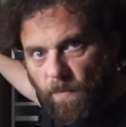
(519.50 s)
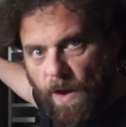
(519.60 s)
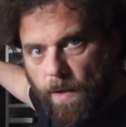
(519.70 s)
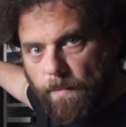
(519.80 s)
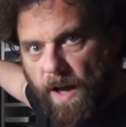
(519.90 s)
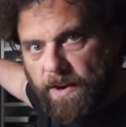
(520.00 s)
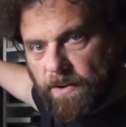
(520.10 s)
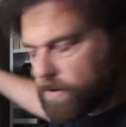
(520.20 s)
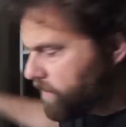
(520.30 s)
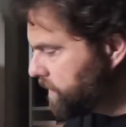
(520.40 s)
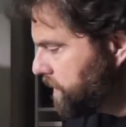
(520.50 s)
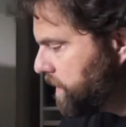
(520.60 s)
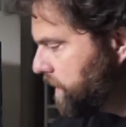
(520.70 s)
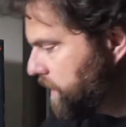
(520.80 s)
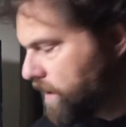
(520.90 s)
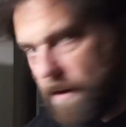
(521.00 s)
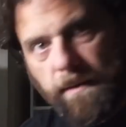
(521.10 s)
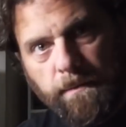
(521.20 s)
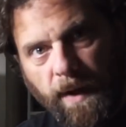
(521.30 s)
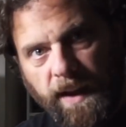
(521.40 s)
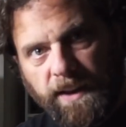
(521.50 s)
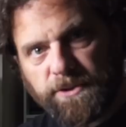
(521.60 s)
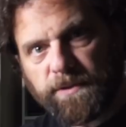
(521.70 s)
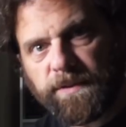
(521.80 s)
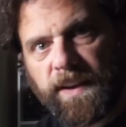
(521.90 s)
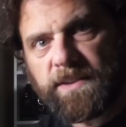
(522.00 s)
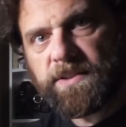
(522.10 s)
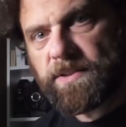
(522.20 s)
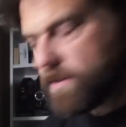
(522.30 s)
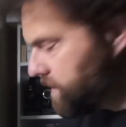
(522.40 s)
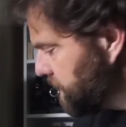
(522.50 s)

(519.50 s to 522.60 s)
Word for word: a monitor, my interface,